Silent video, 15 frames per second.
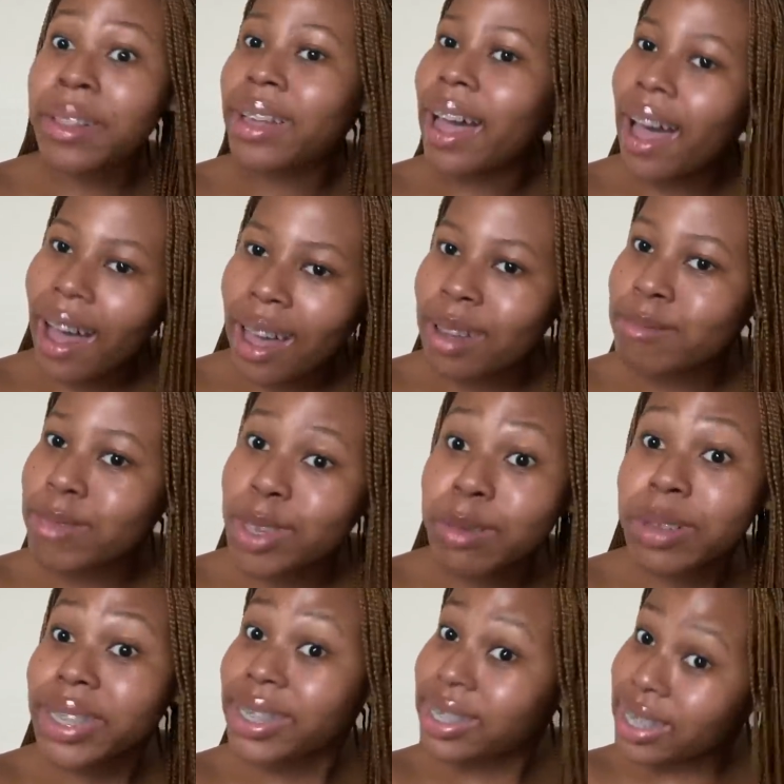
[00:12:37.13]
come. You
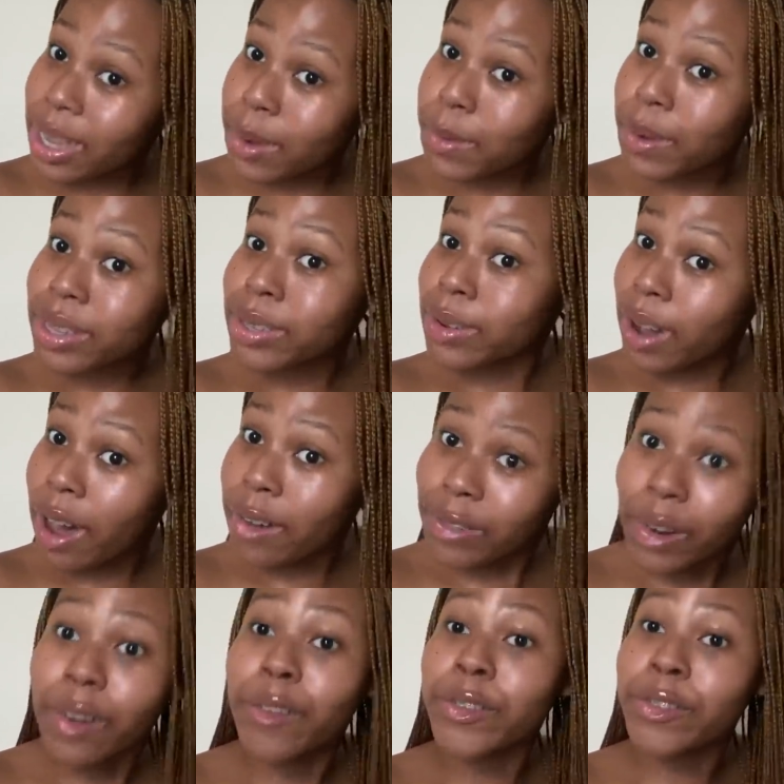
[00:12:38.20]
will sit where you are
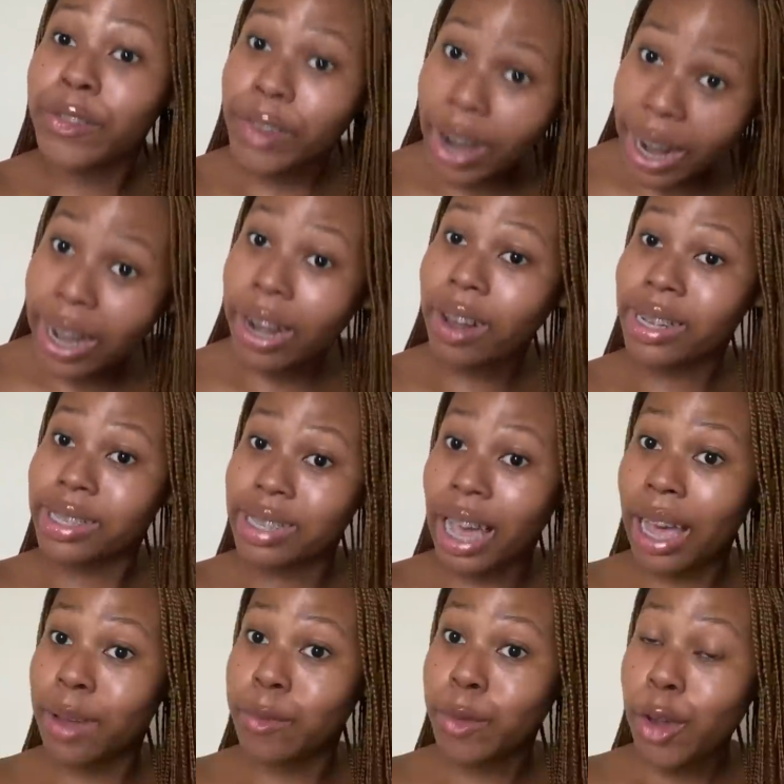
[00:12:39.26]
for a very long
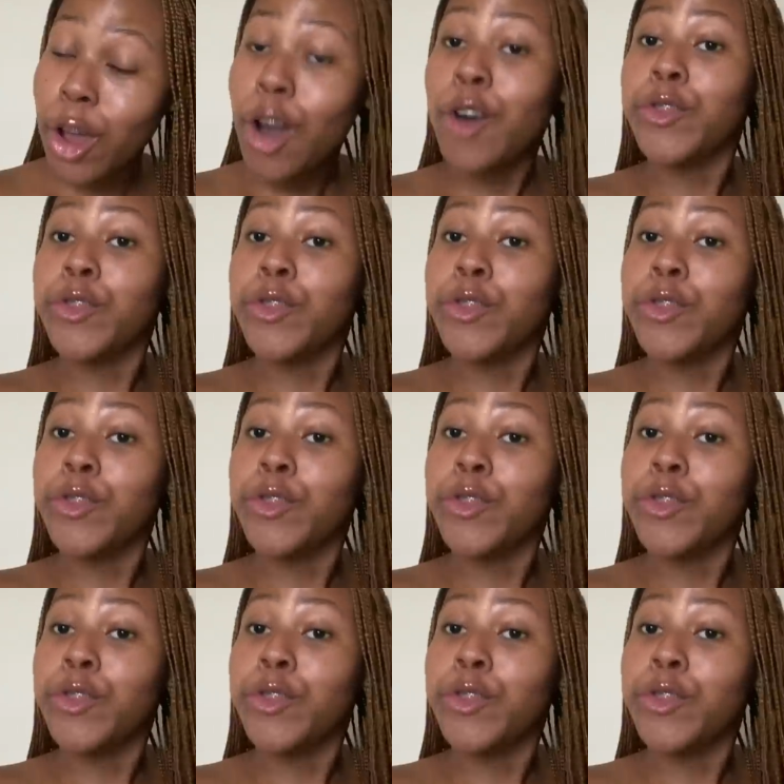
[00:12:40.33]
time.